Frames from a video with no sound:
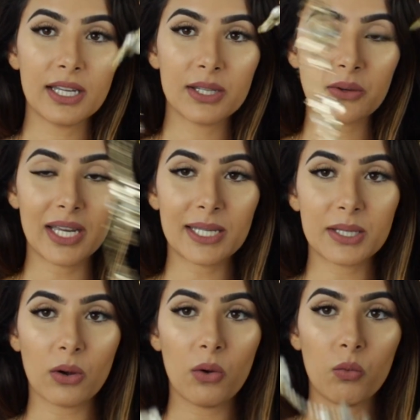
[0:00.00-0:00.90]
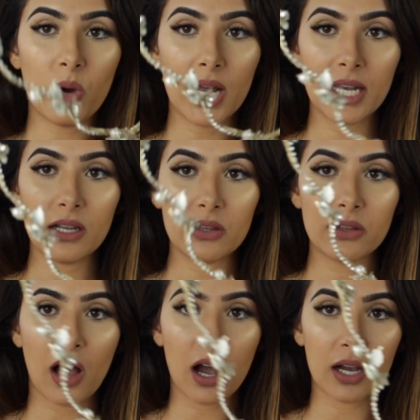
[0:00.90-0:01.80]
So it's one
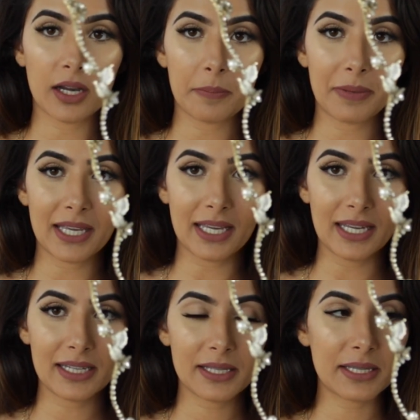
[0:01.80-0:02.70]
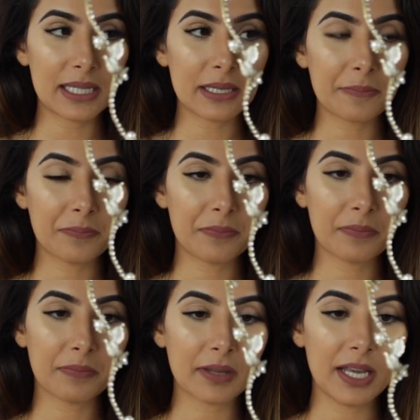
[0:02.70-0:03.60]
long piece.
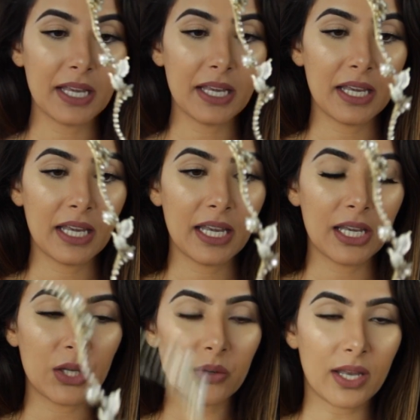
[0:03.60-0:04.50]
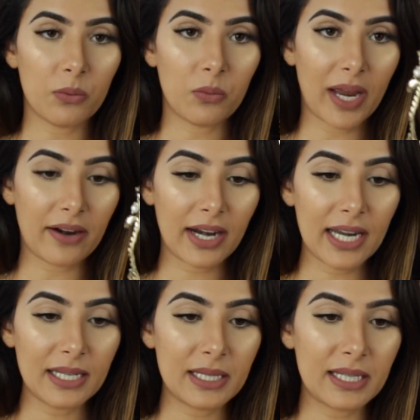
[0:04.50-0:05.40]
You can wear
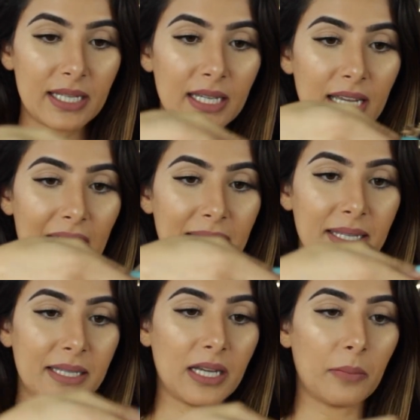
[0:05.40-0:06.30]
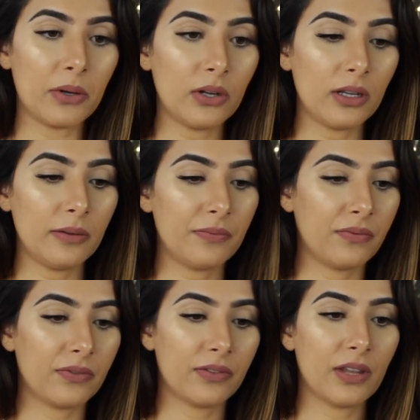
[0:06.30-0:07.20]
it as a double,
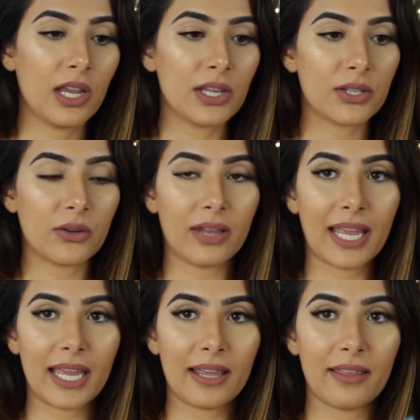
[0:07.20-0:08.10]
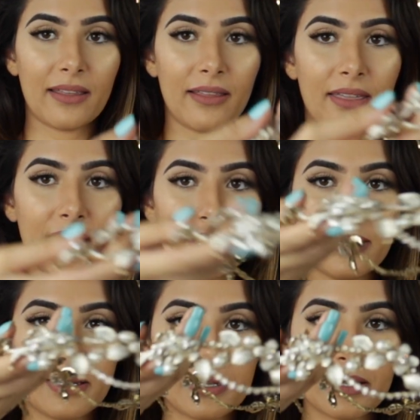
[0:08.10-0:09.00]
so like
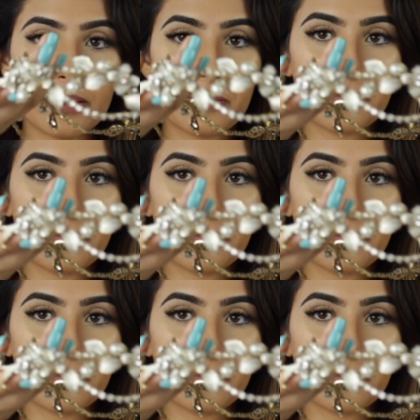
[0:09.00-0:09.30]
this,